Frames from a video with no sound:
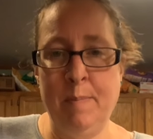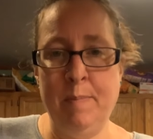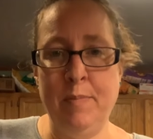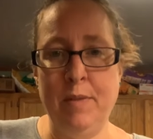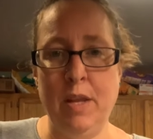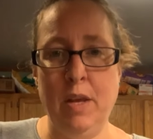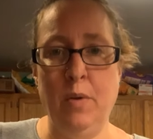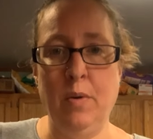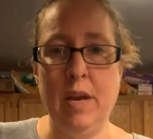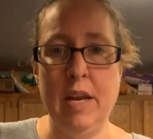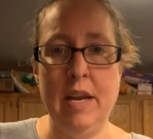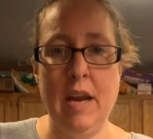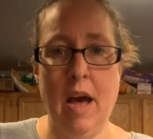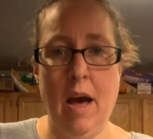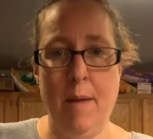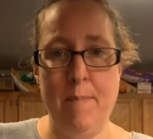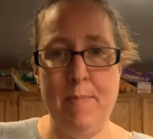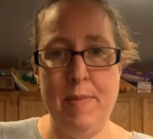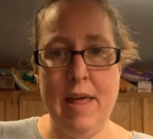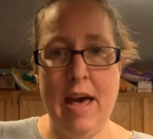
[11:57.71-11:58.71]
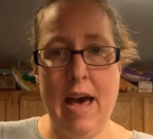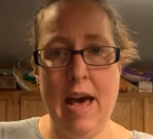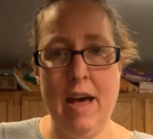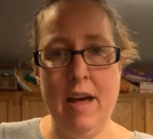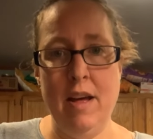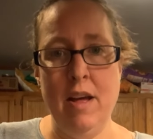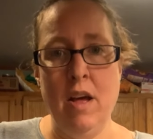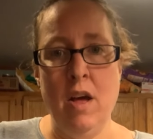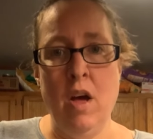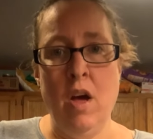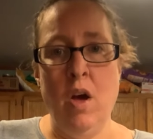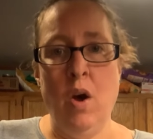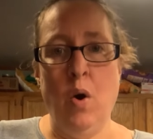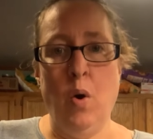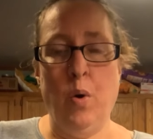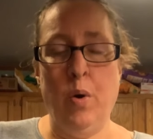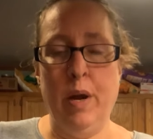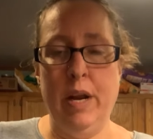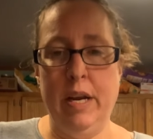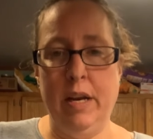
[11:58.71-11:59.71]
You can up that
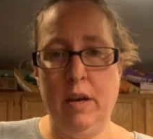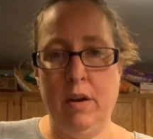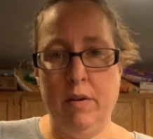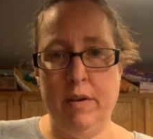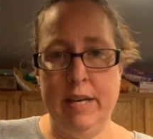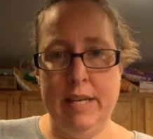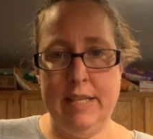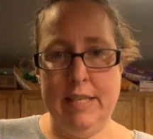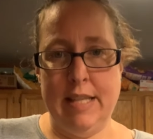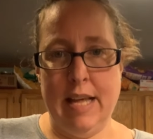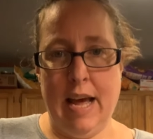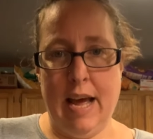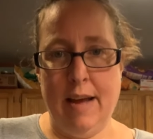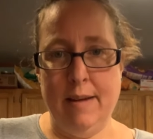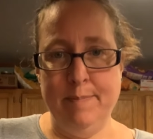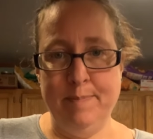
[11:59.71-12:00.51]
or increase that.